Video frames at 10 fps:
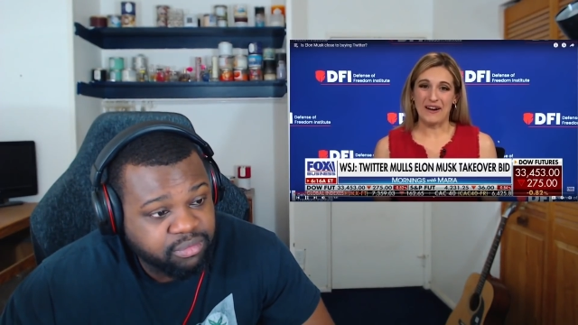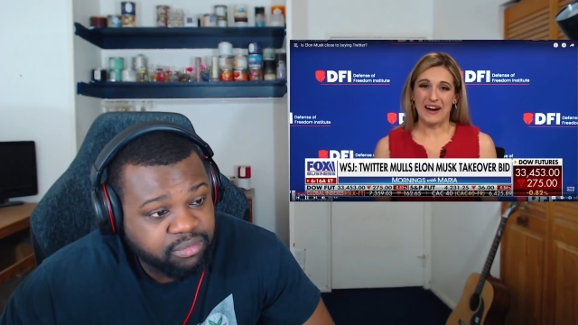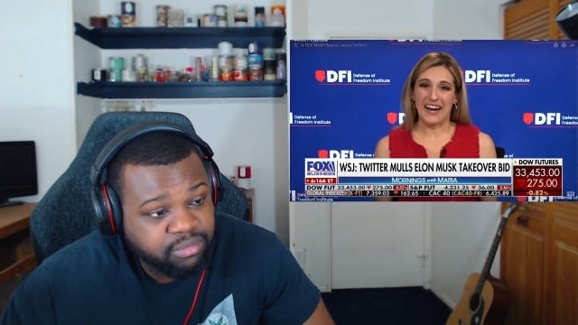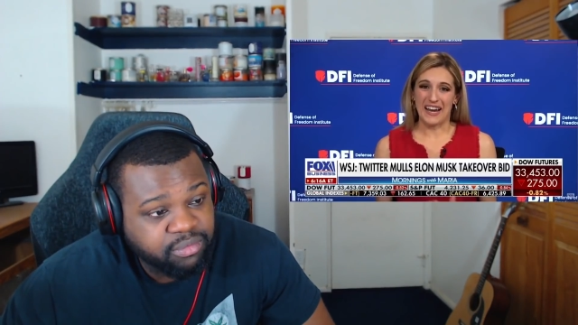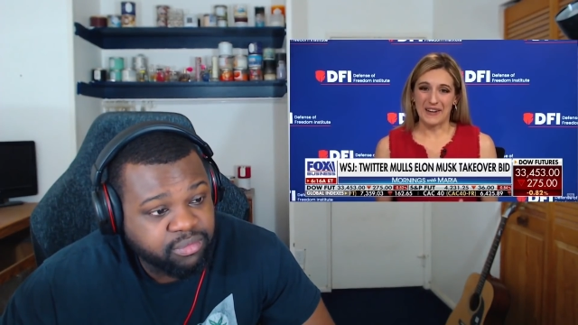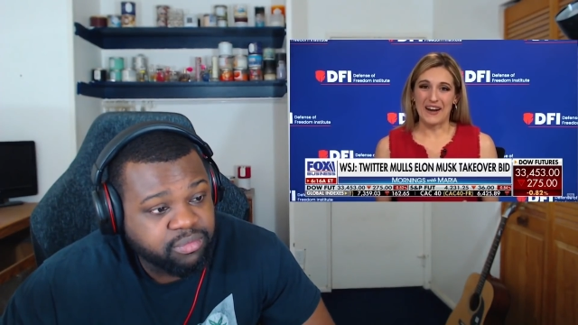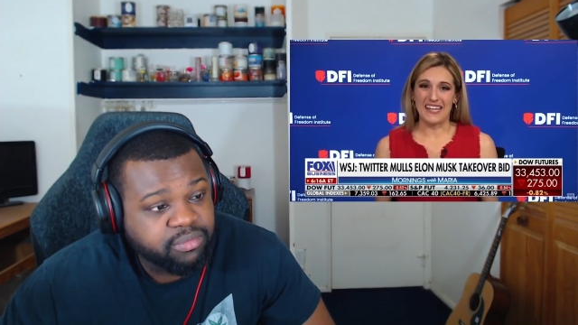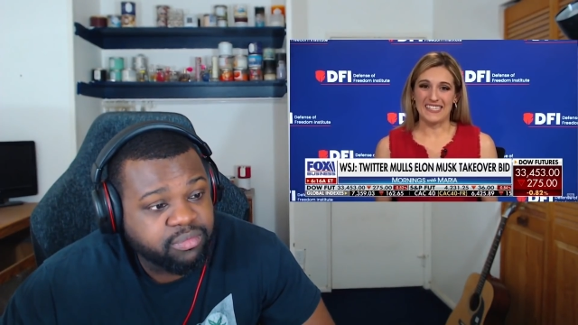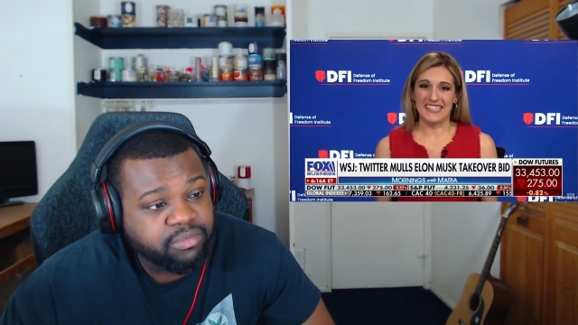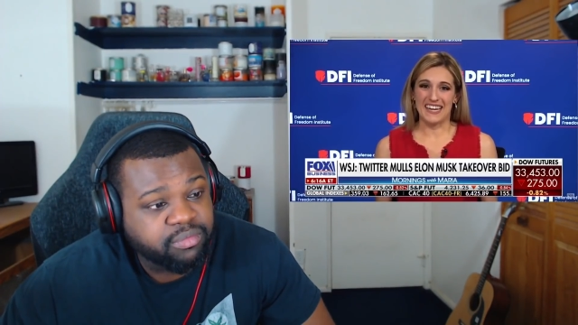Speaker 1: very
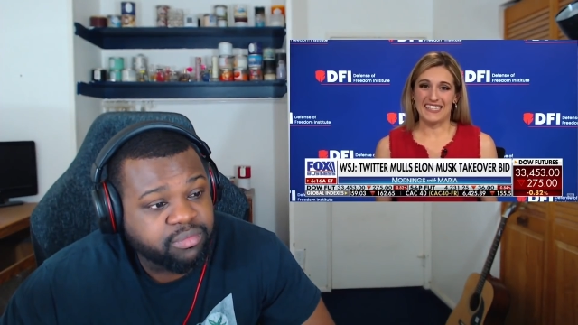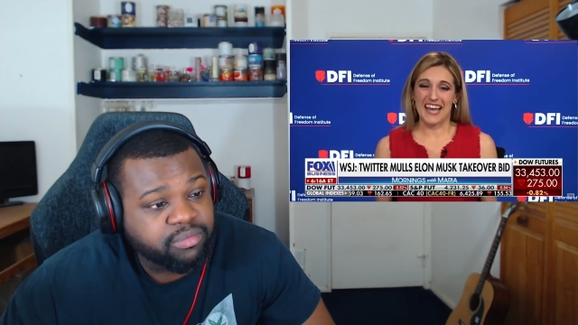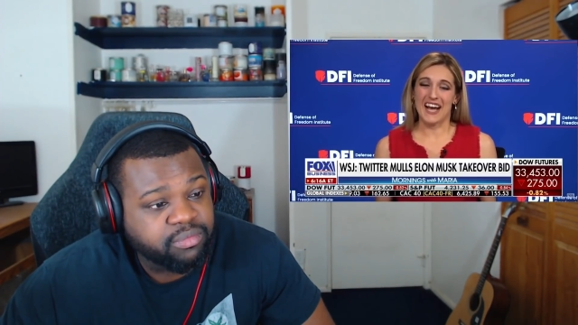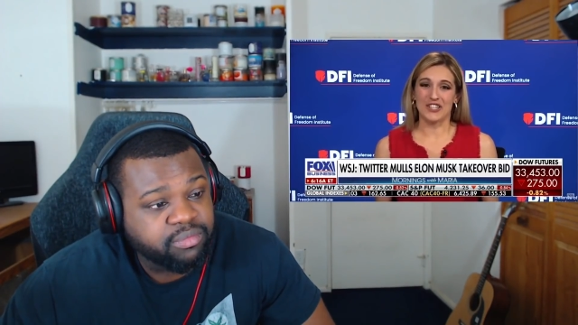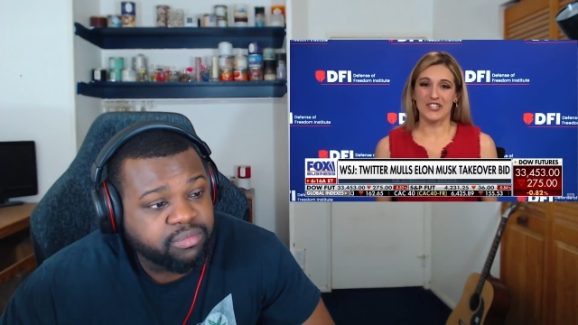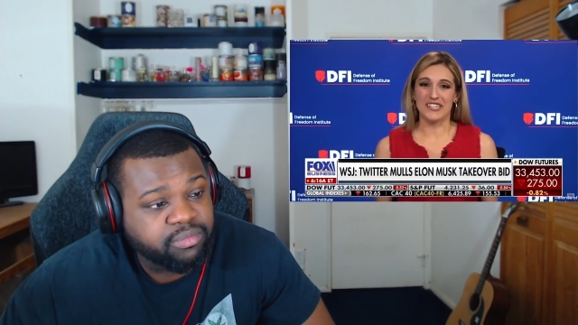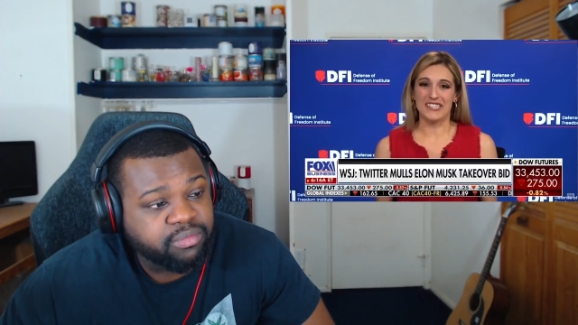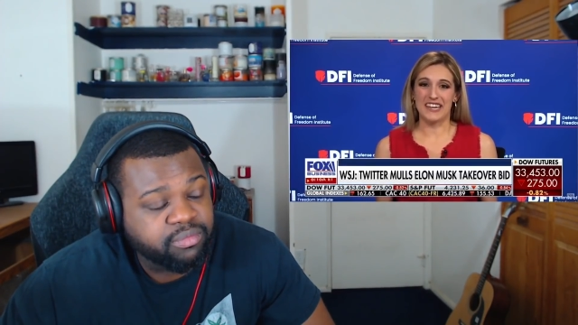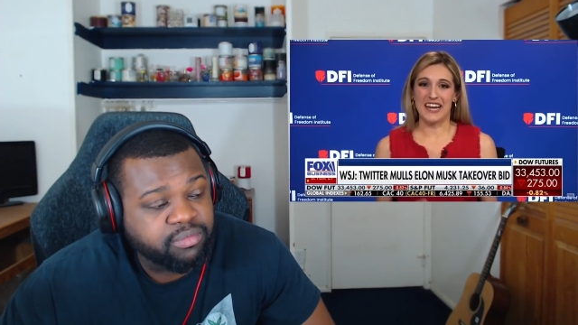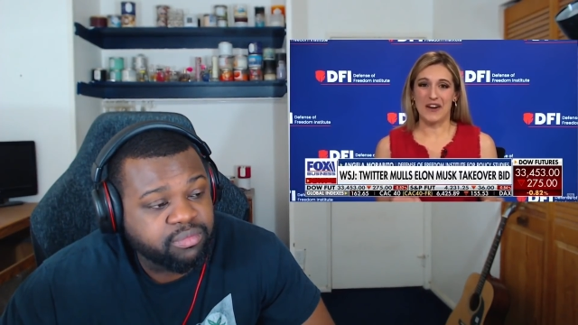interesting to actually
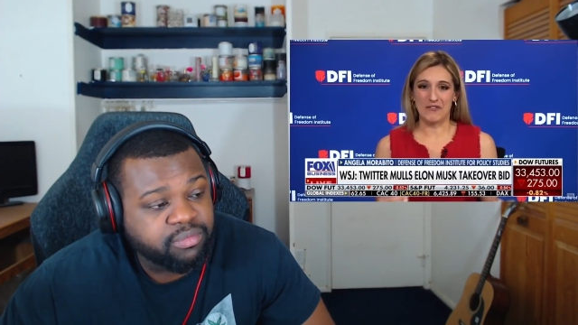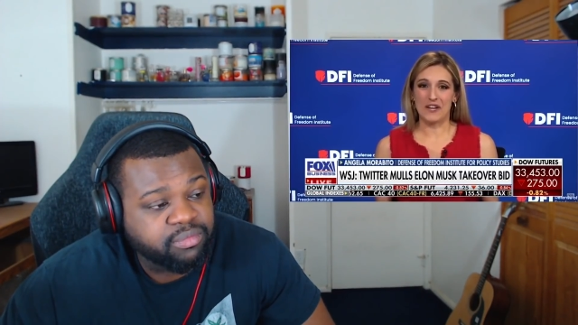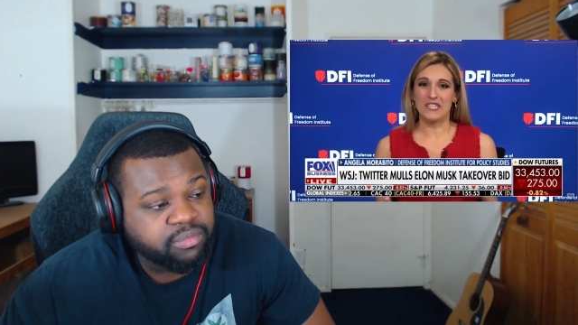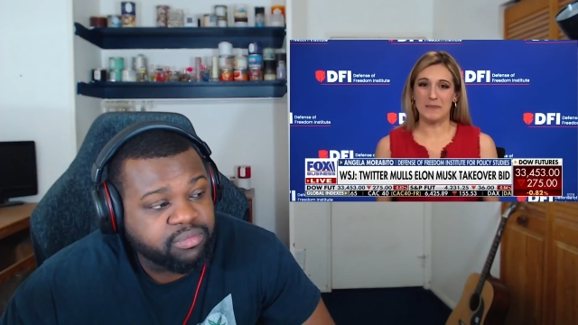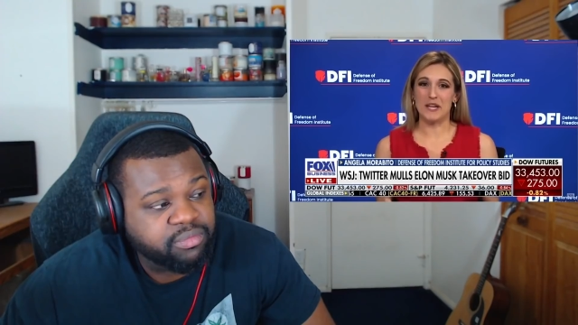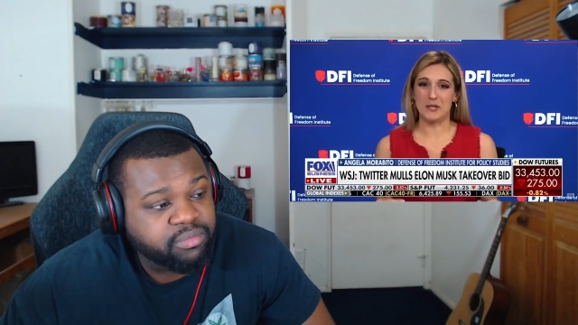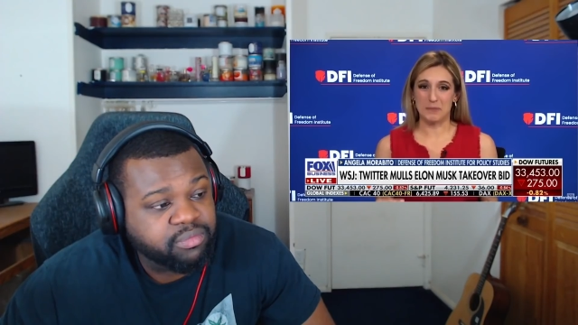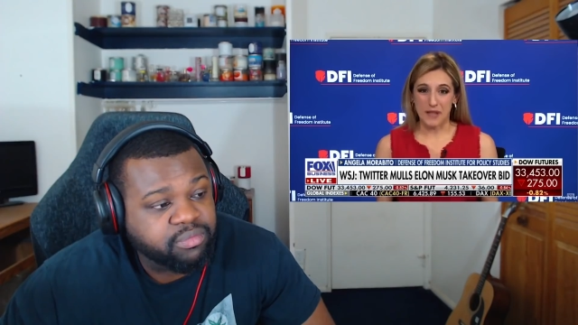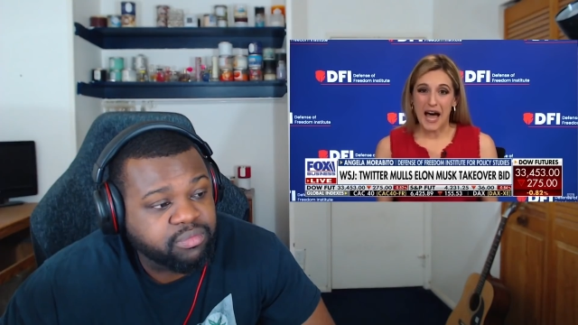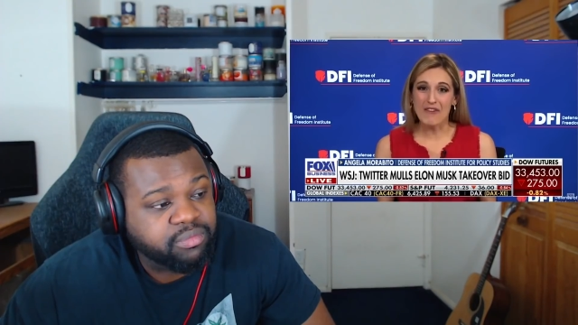see a free
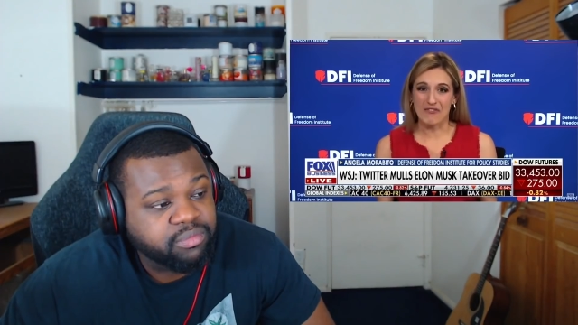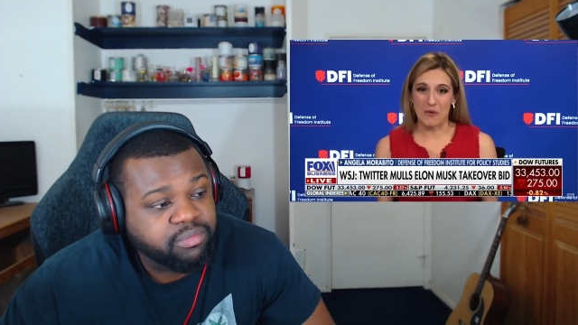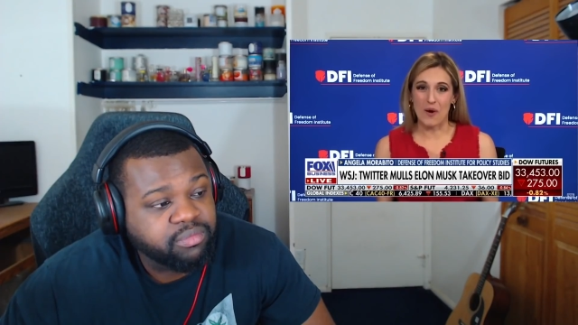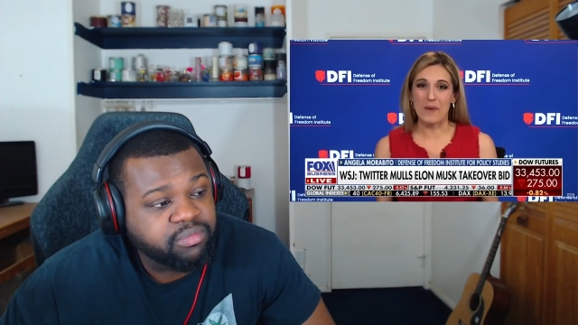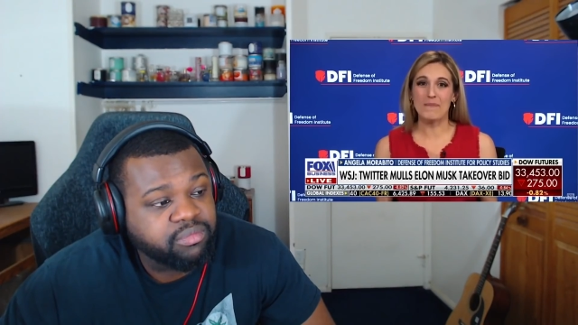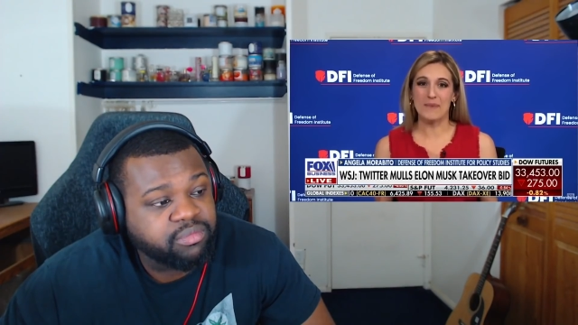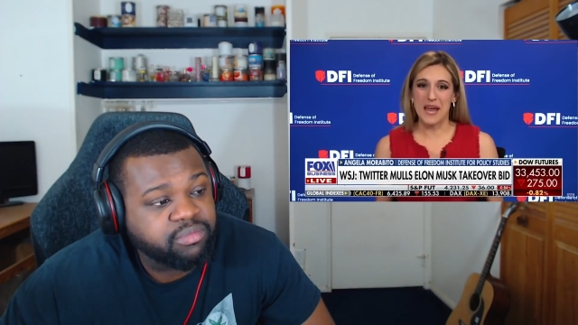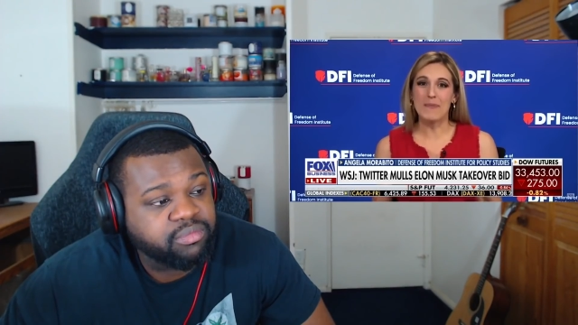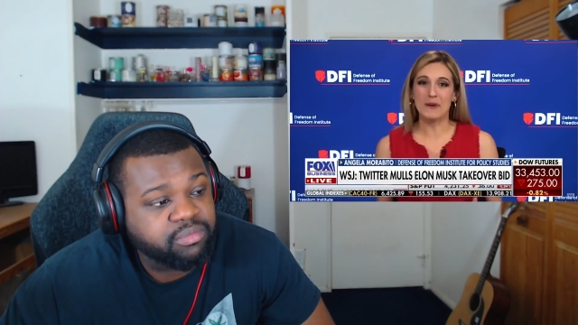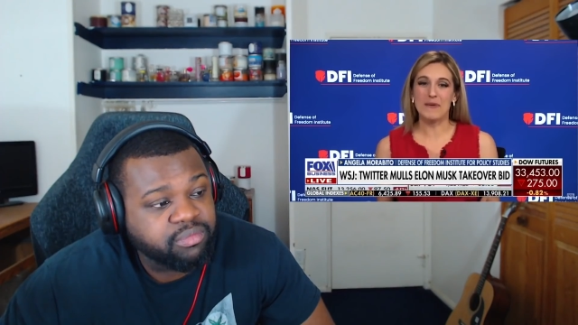speech platform be
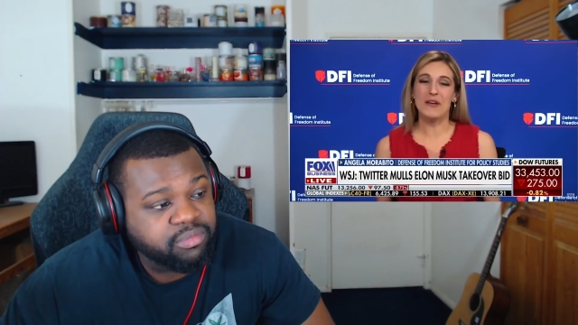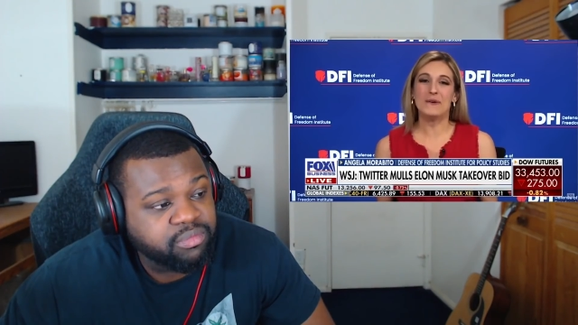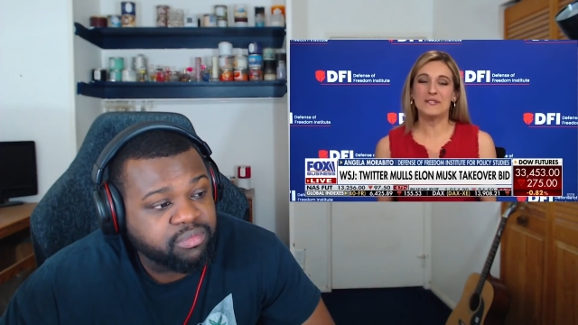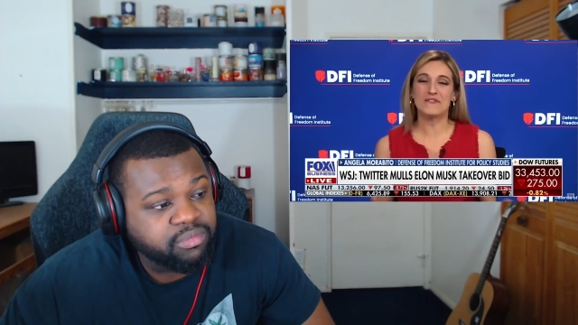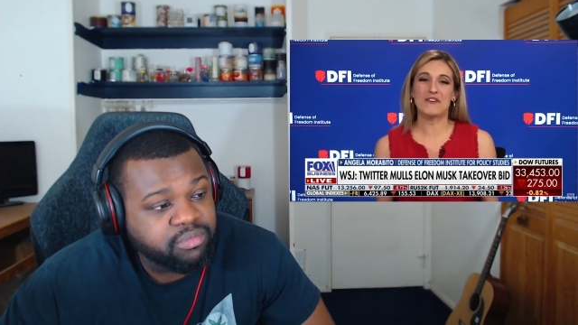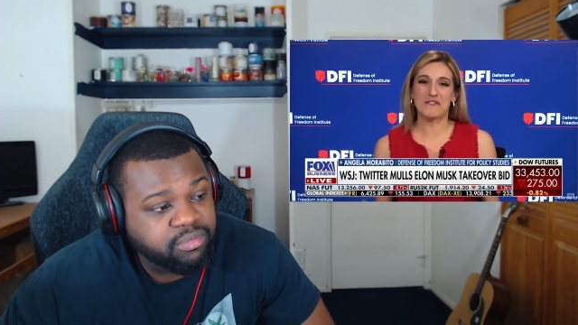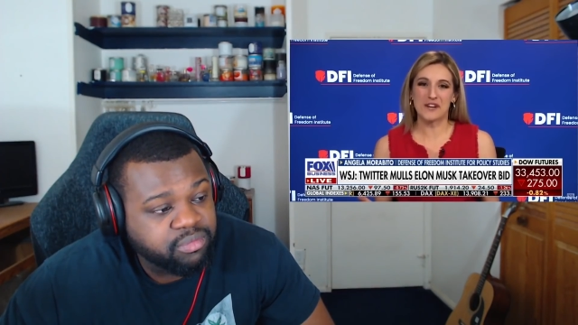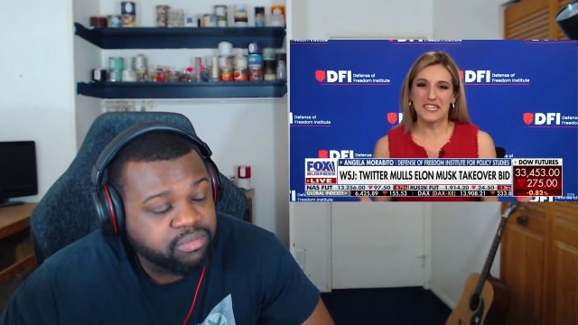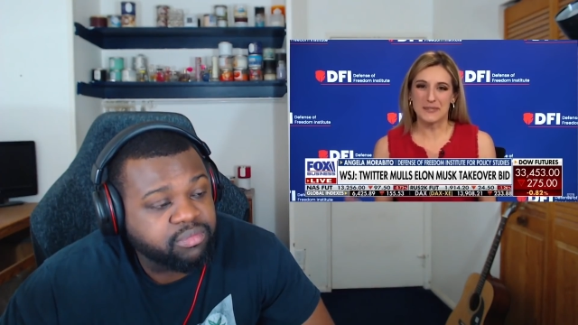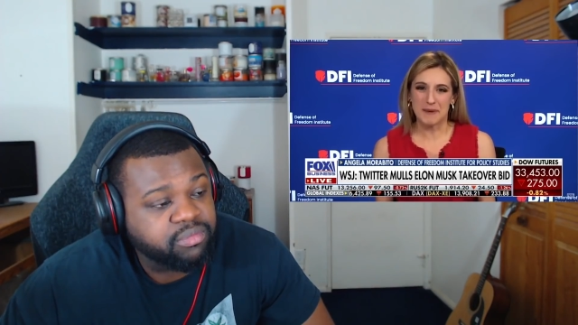able to be used for
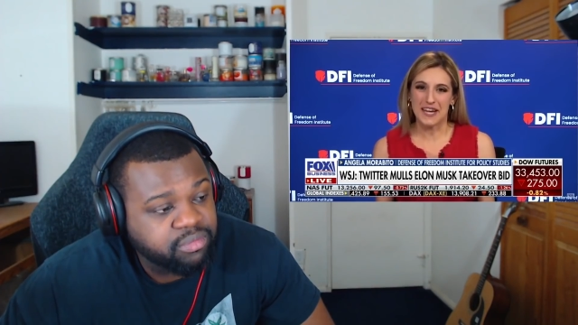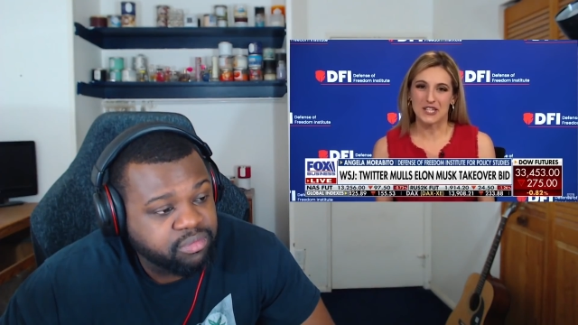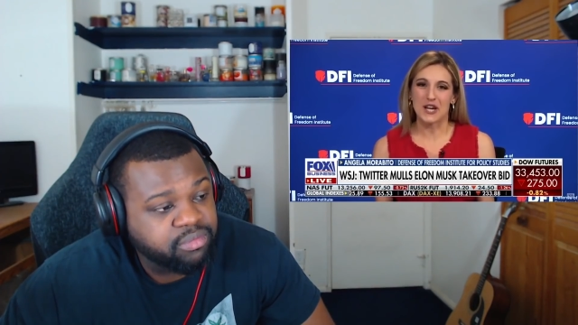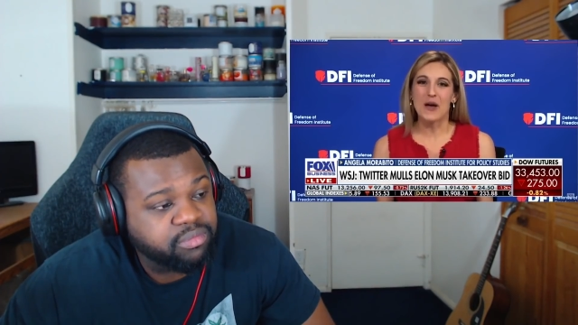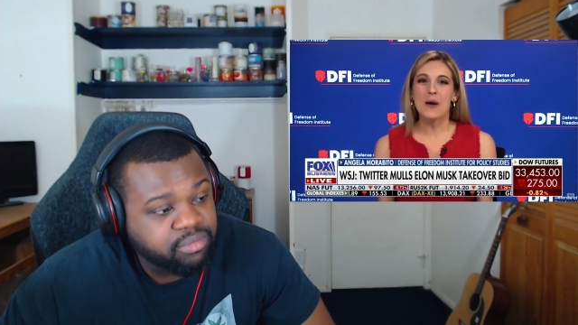free speech.